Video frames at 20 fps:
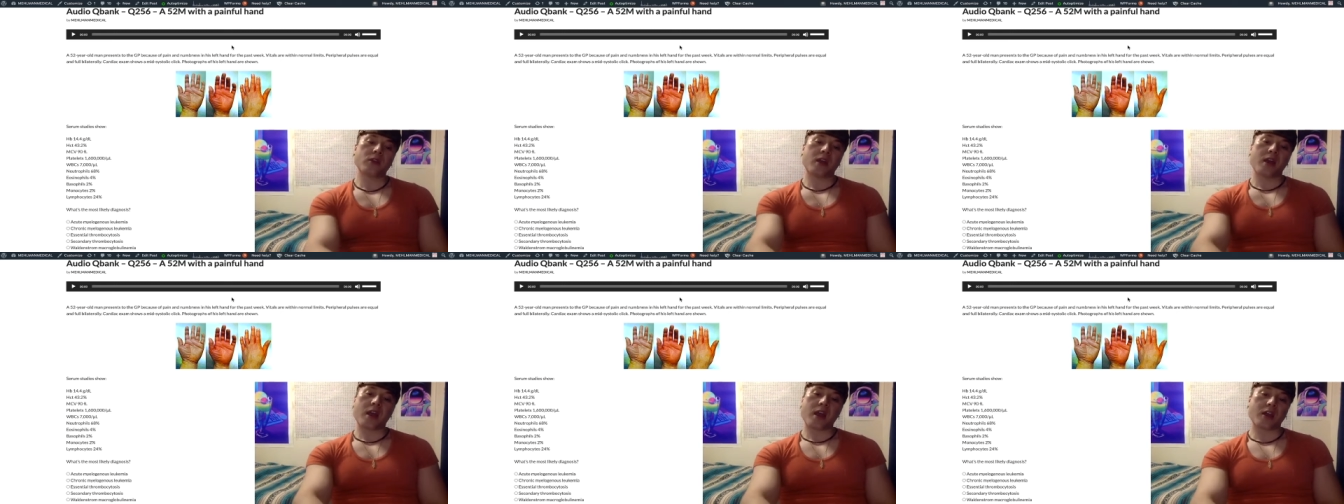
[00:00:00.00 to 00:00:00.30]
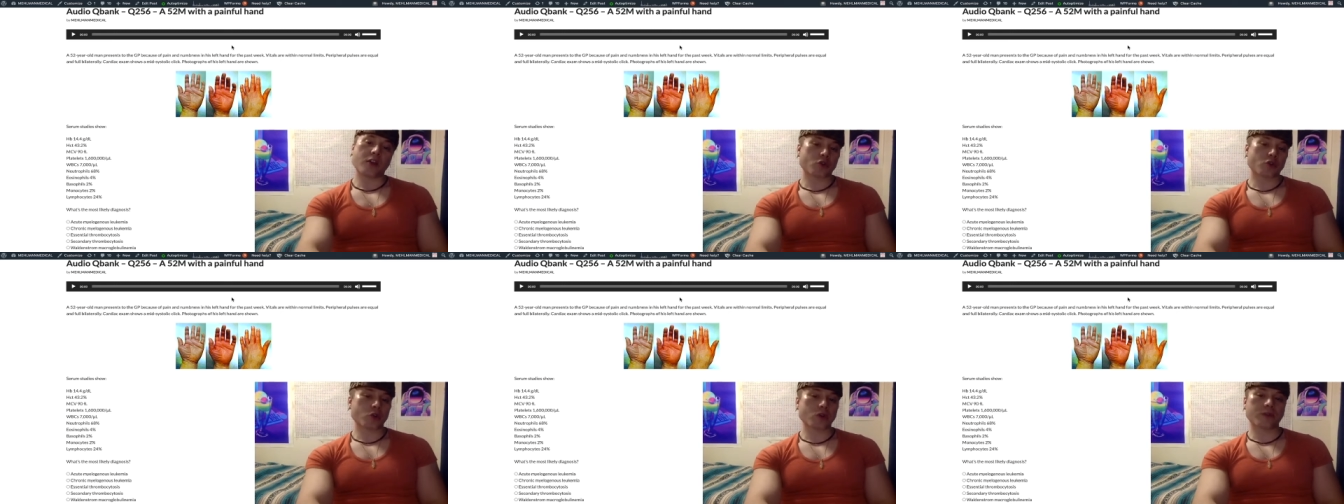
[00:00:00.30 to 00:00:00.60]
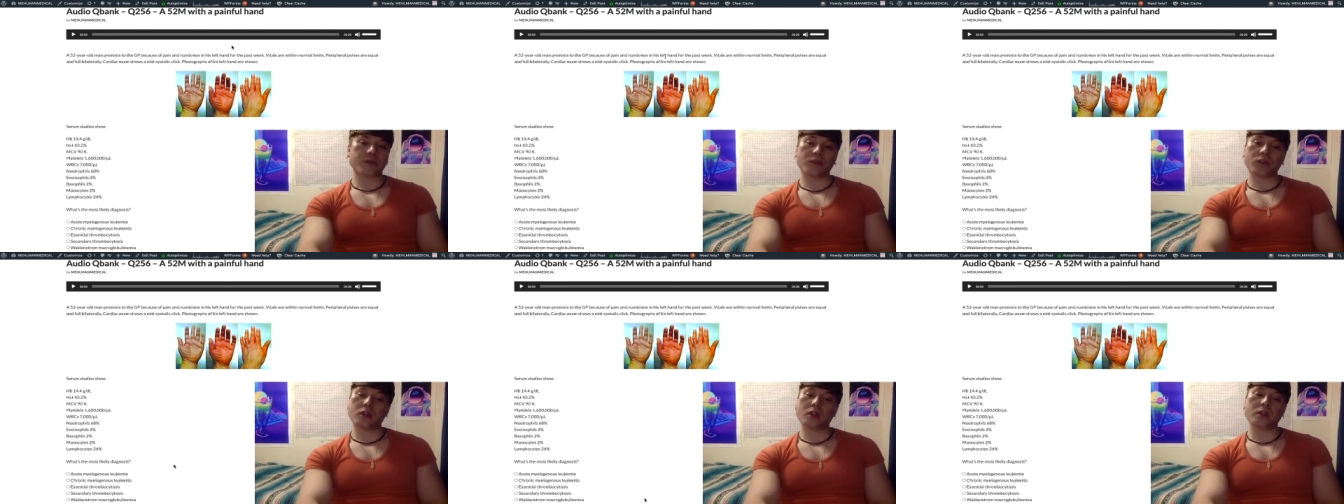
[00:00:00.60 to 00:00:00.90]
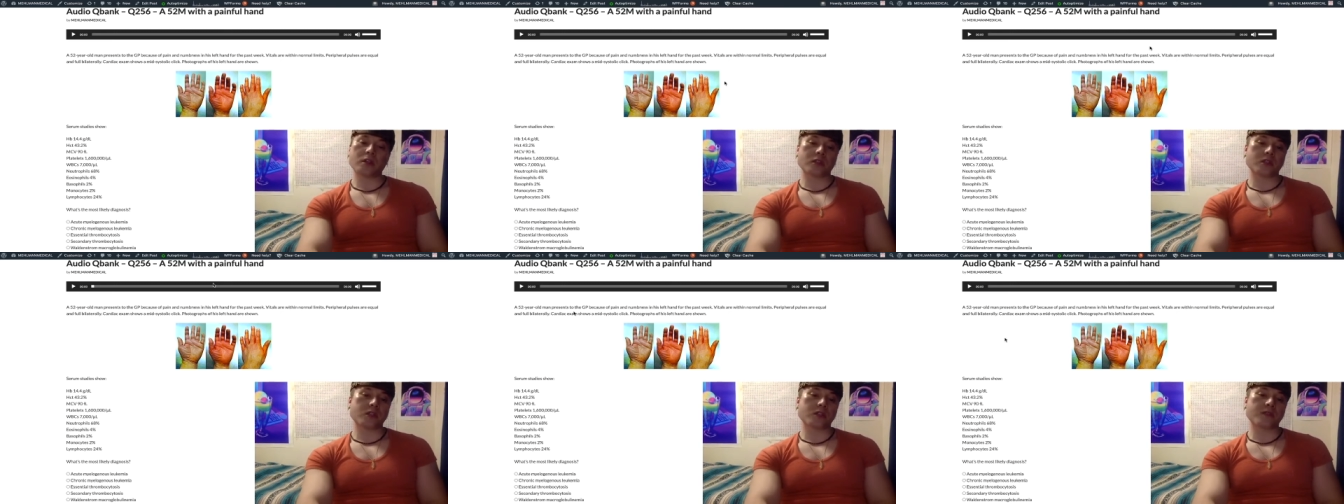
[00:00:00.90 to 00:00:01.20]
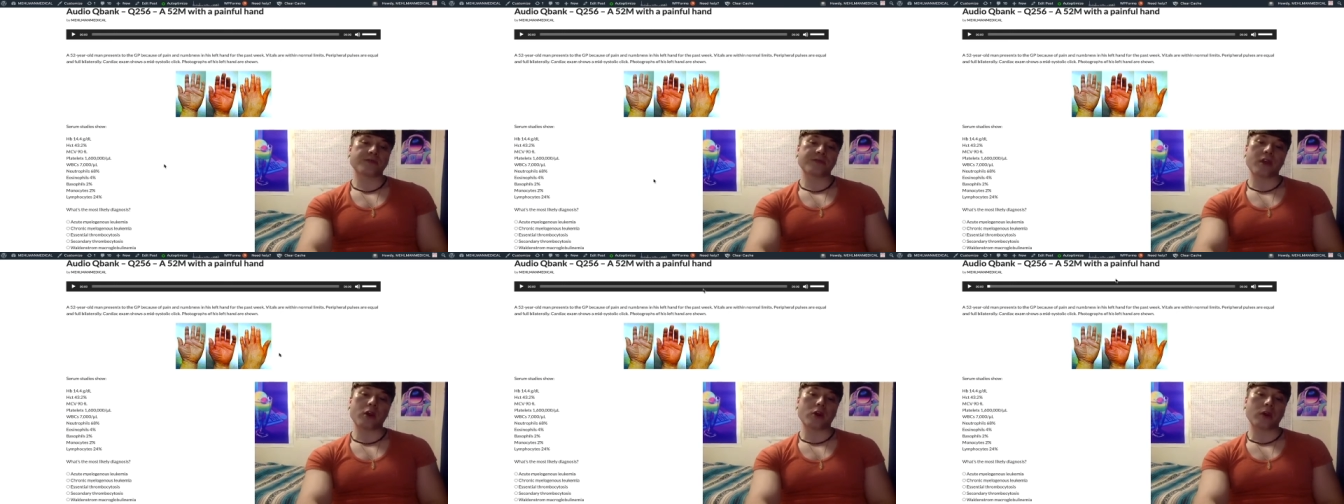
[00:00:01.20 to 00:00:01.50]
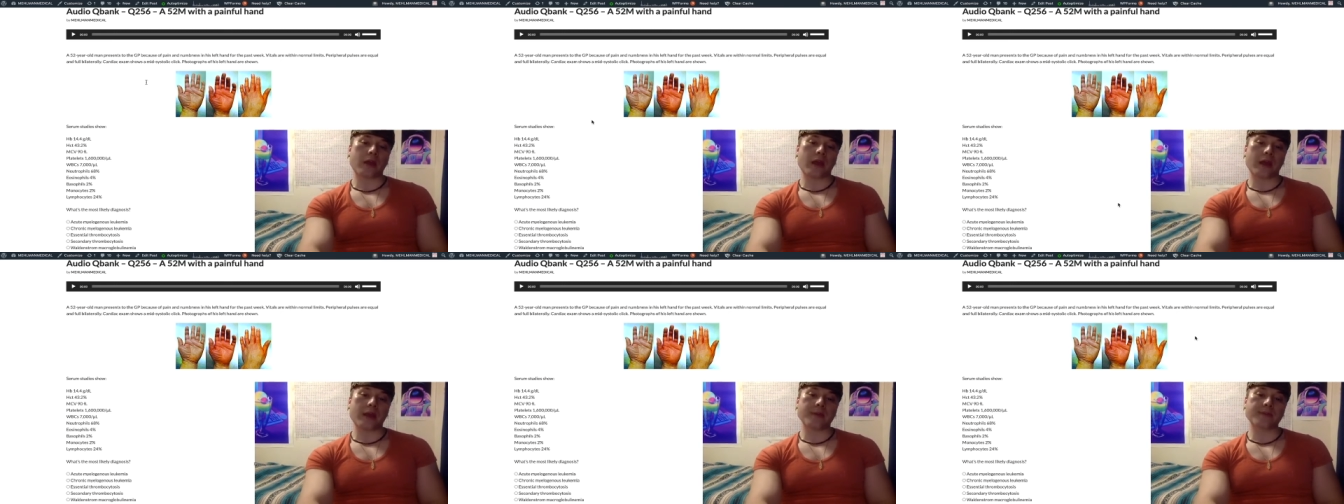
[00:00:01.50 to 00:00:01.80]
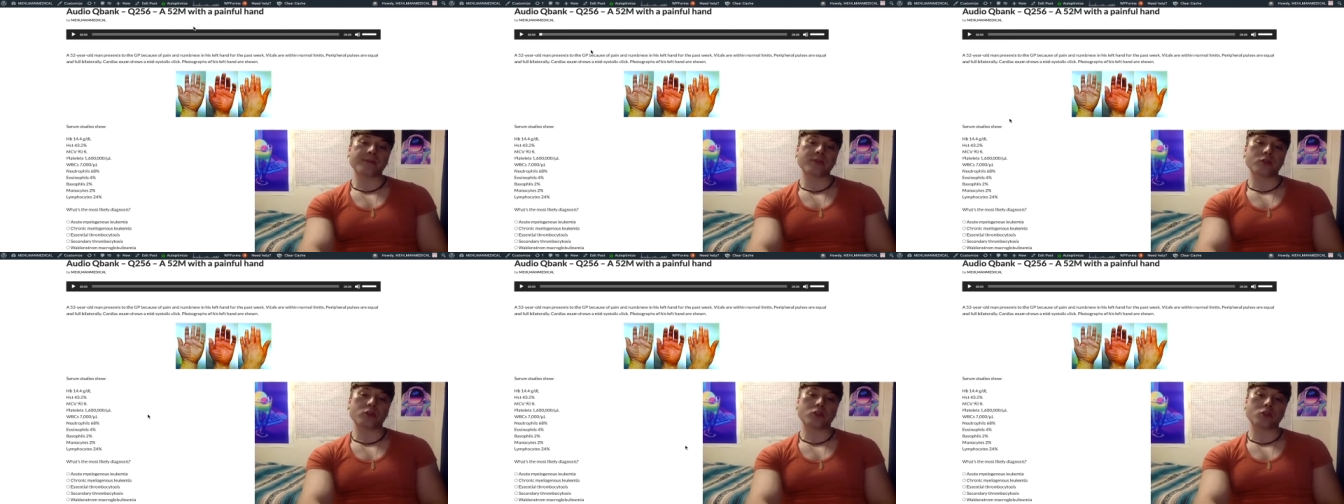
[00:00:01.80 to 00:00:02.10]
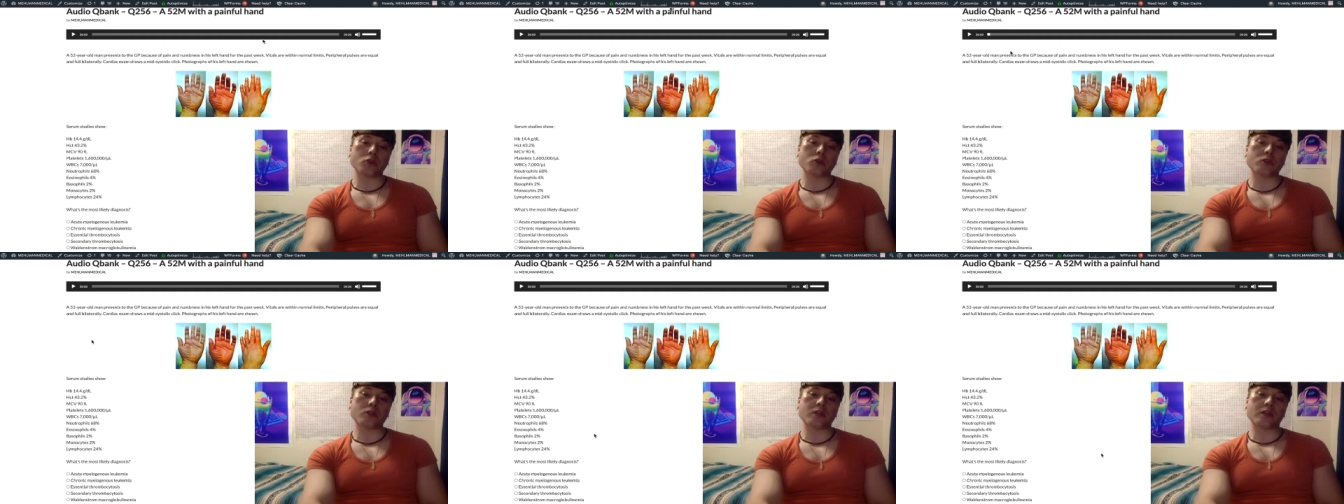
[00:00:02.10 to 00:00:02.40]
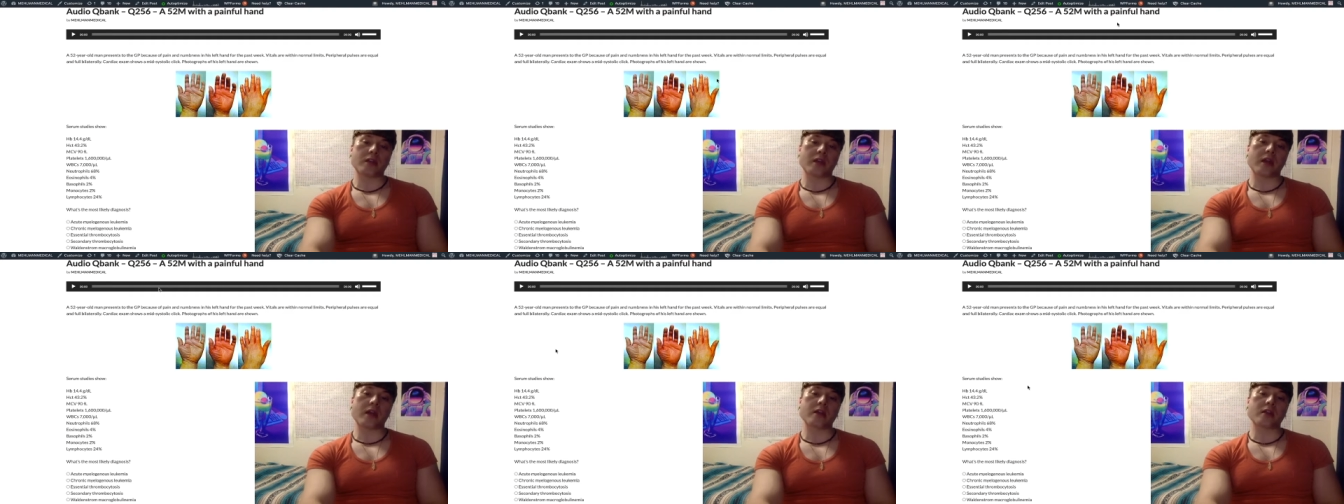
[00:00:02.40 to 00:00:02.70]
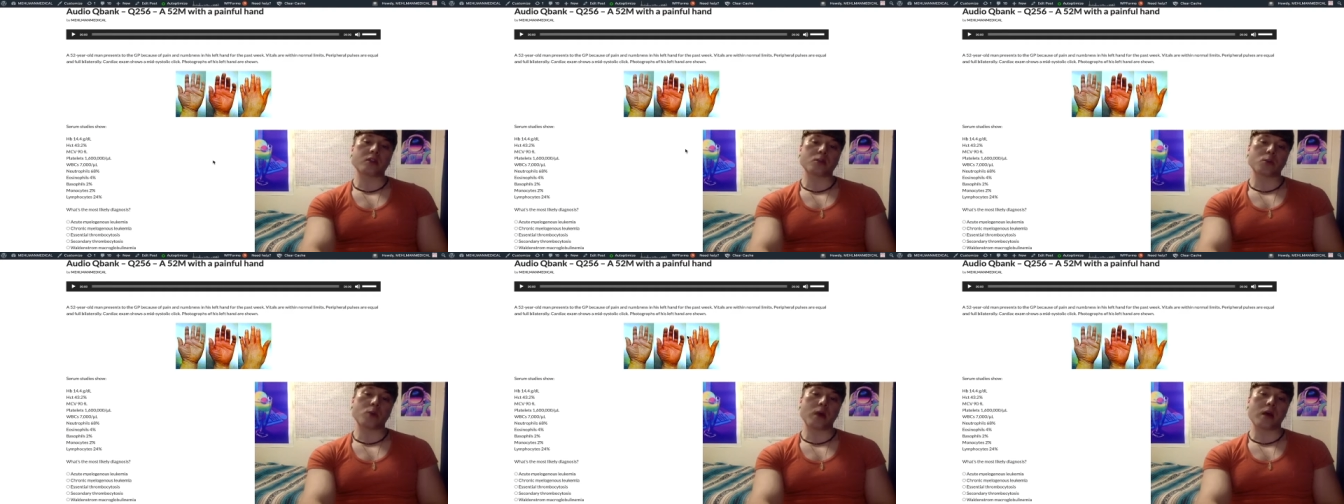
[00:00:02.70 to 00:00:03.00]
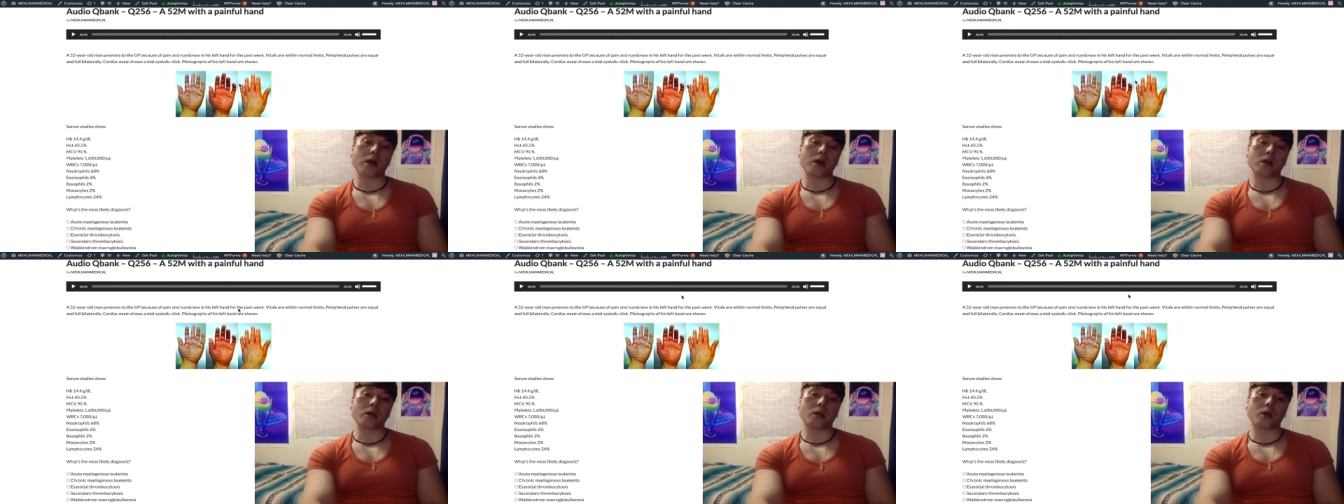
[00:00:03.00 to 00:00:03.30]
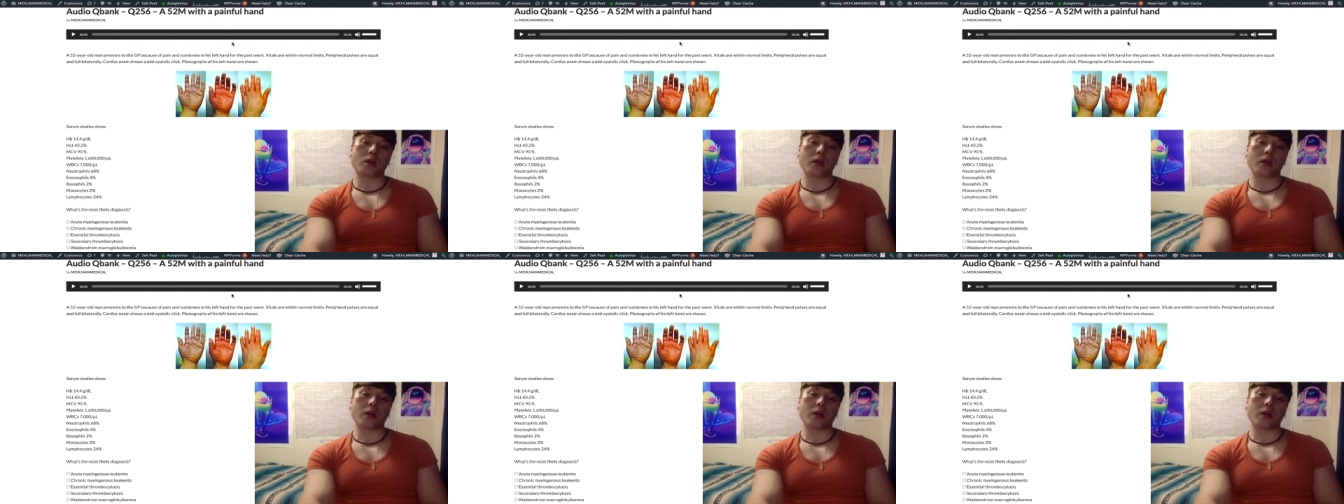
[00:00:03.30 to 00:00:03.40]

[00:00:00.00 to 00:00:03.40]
And truthfully, this is fair game for 2CK as well.